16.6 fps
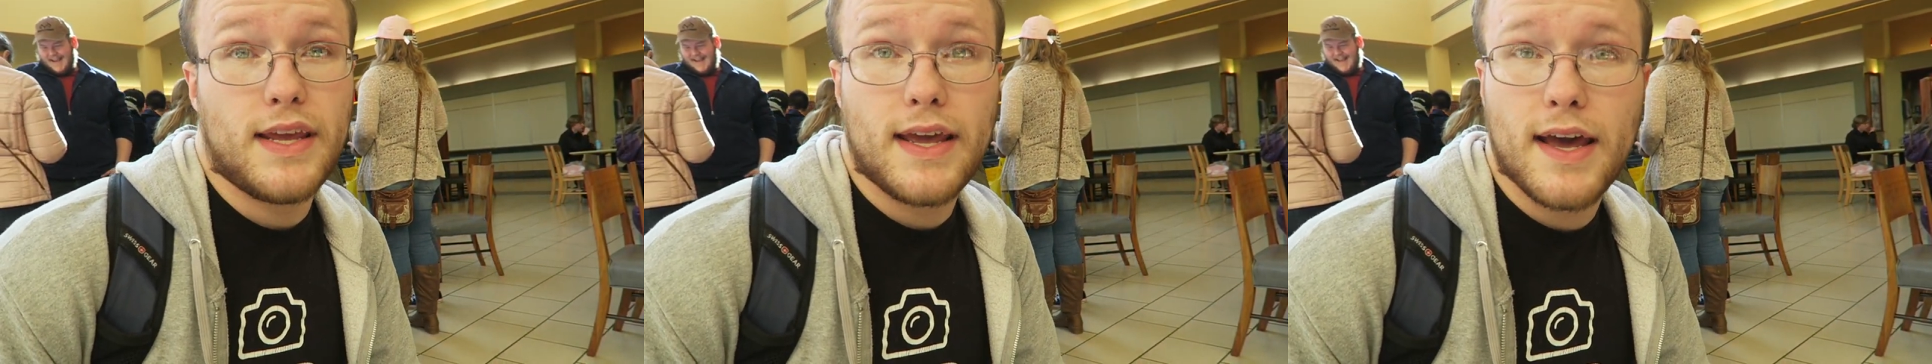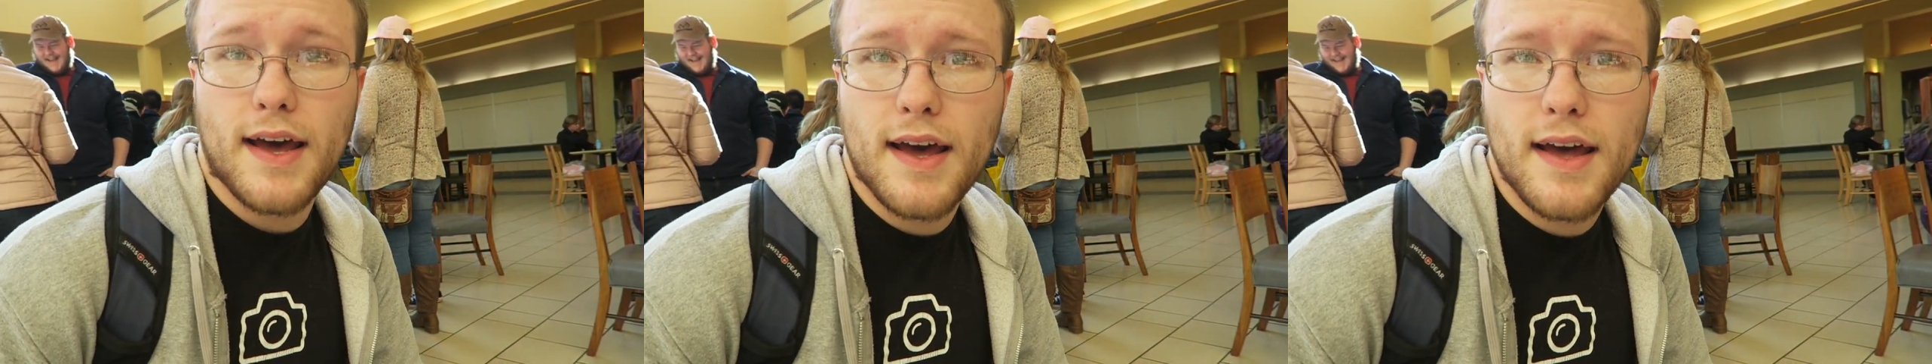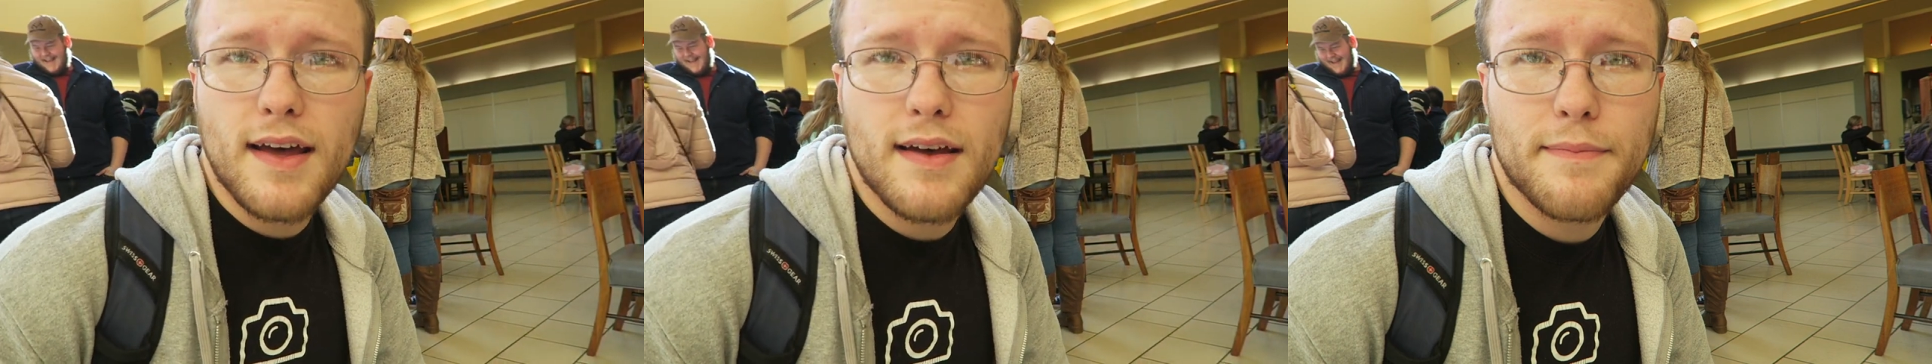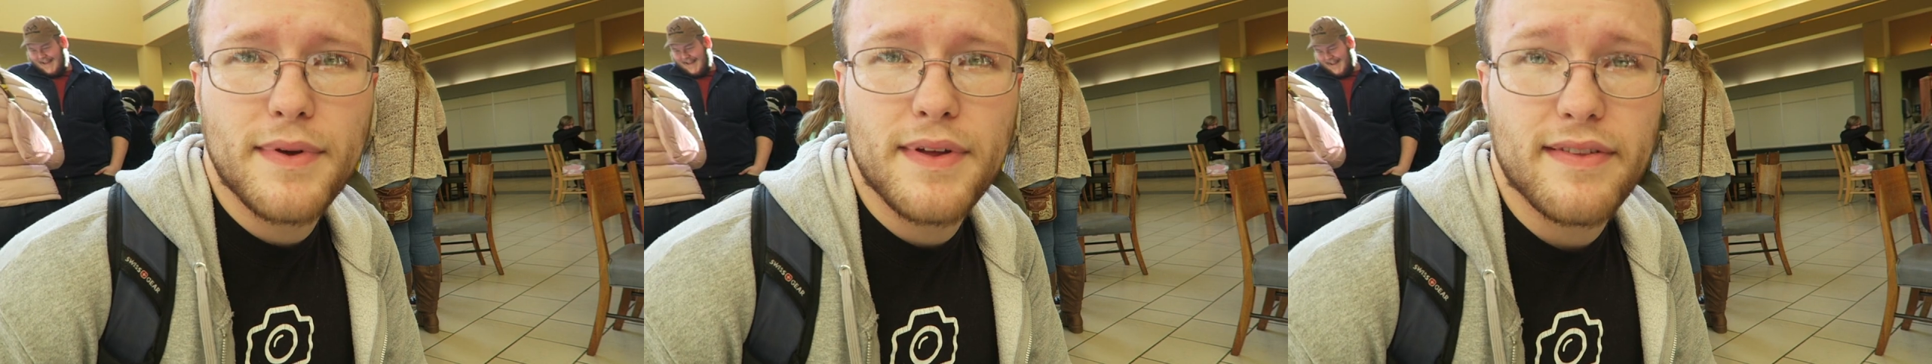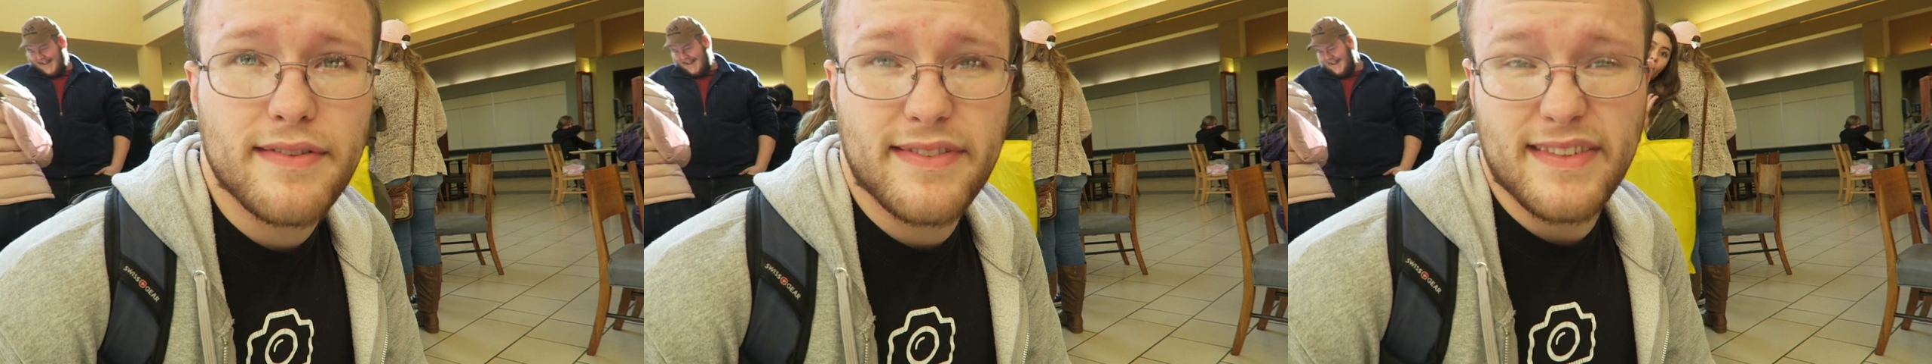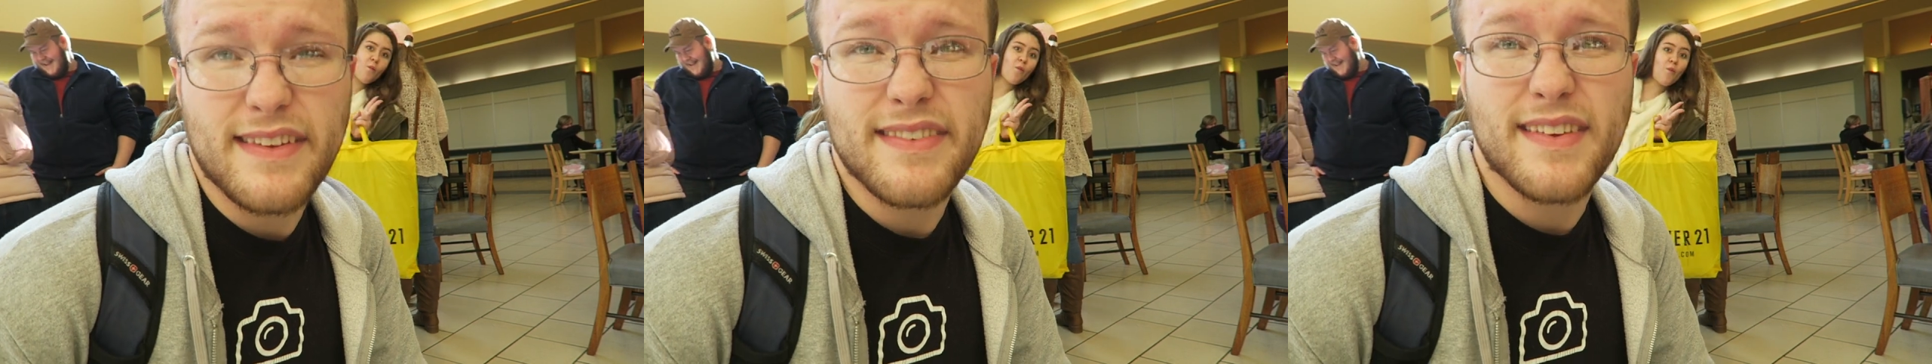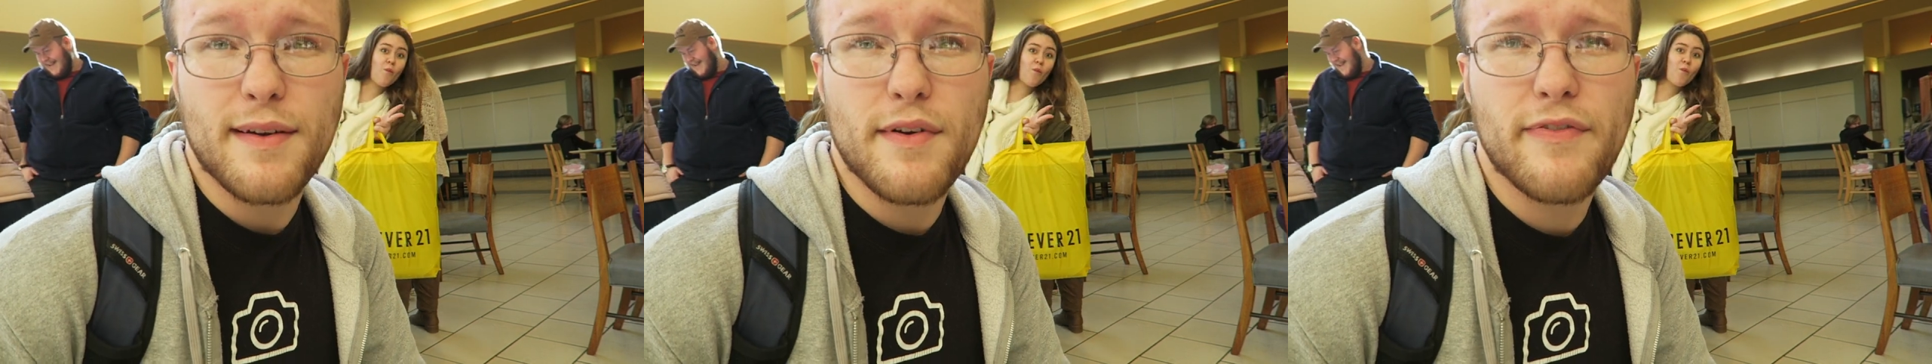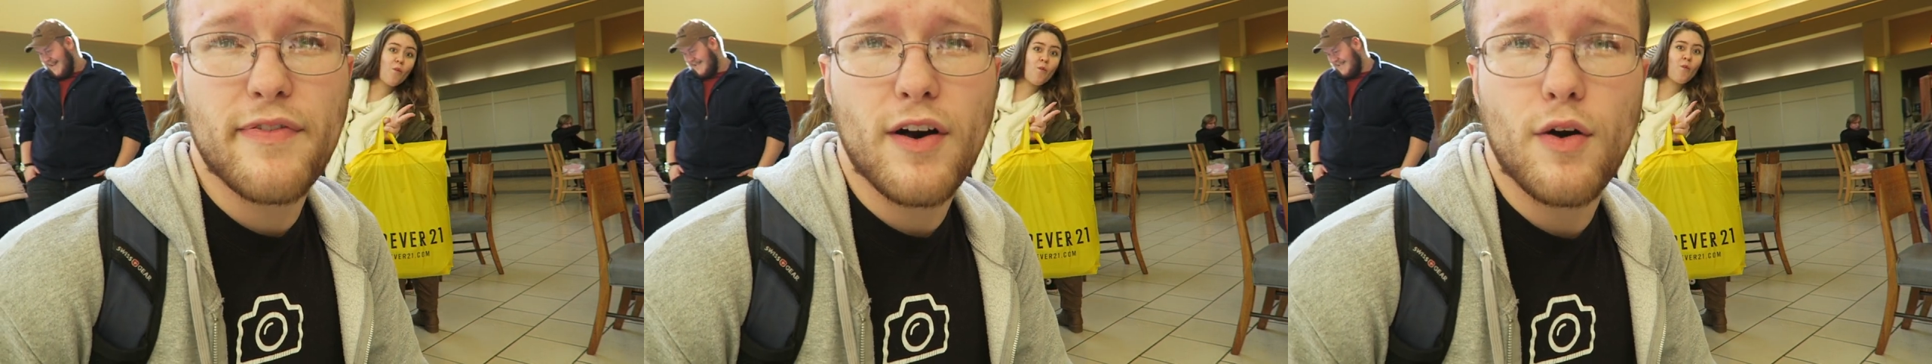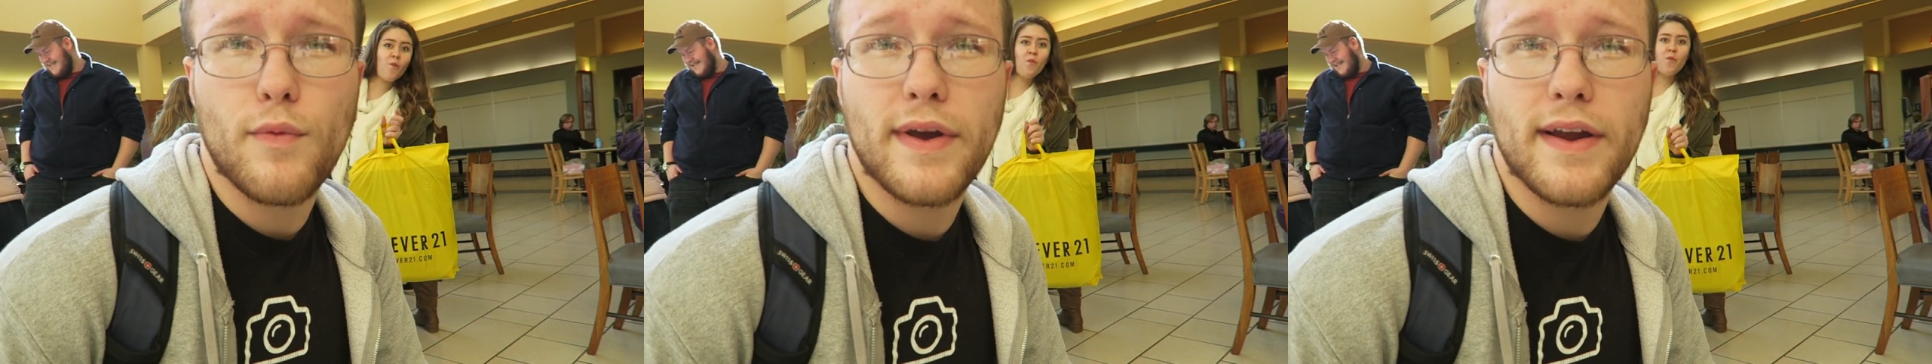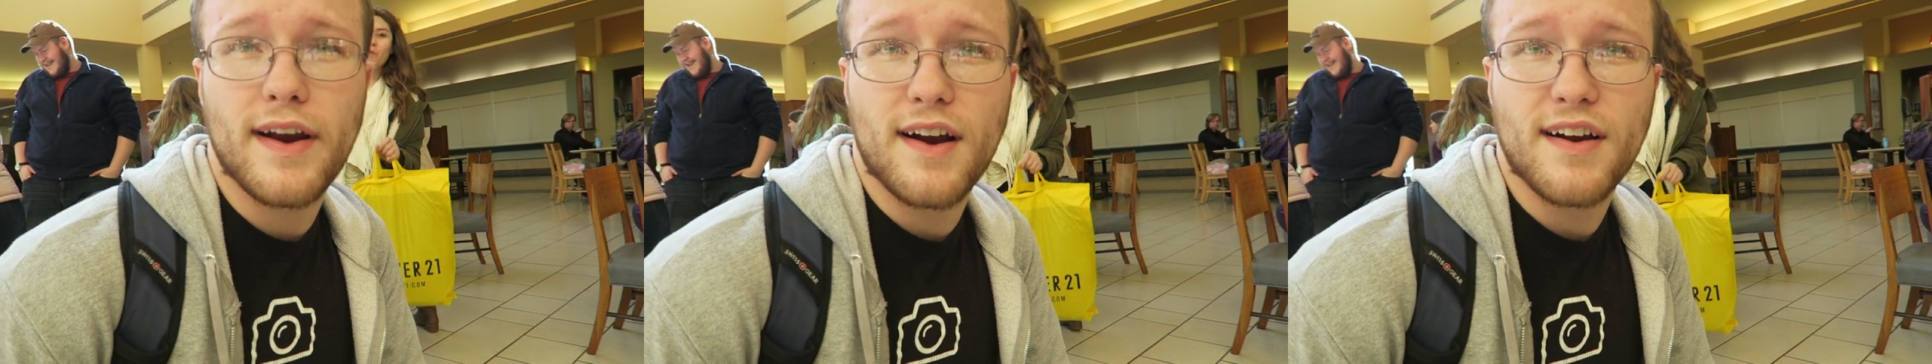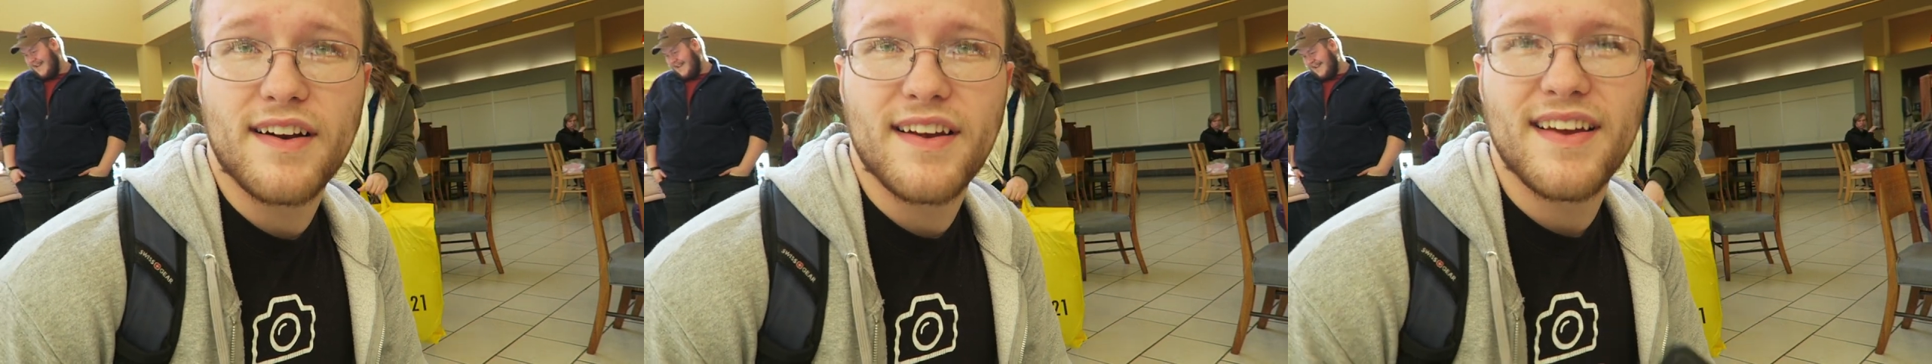yeah, but this time it felt
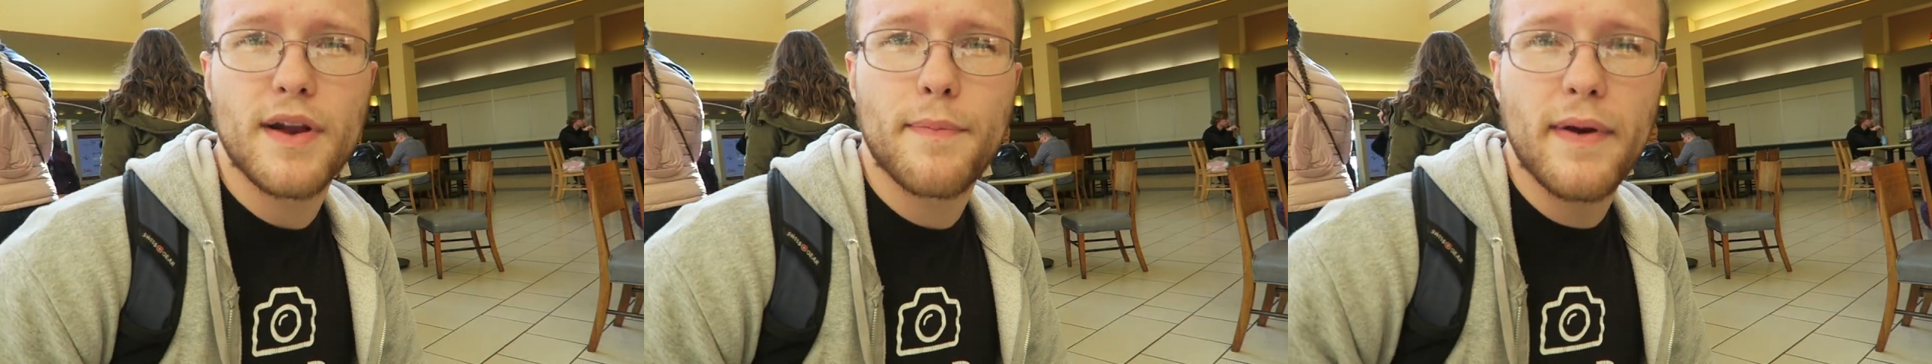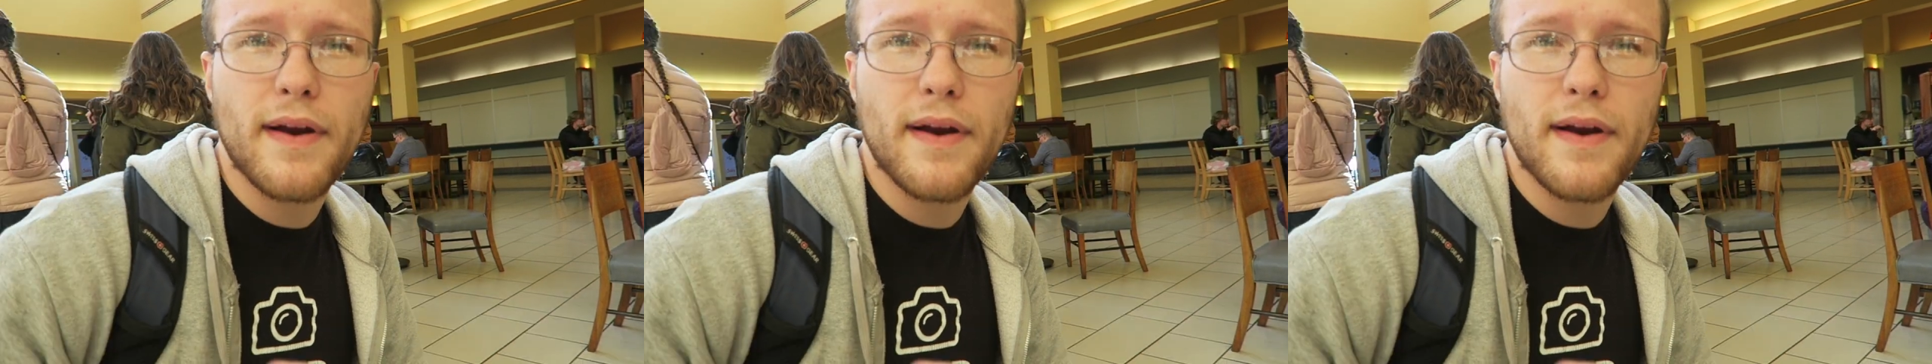weird. But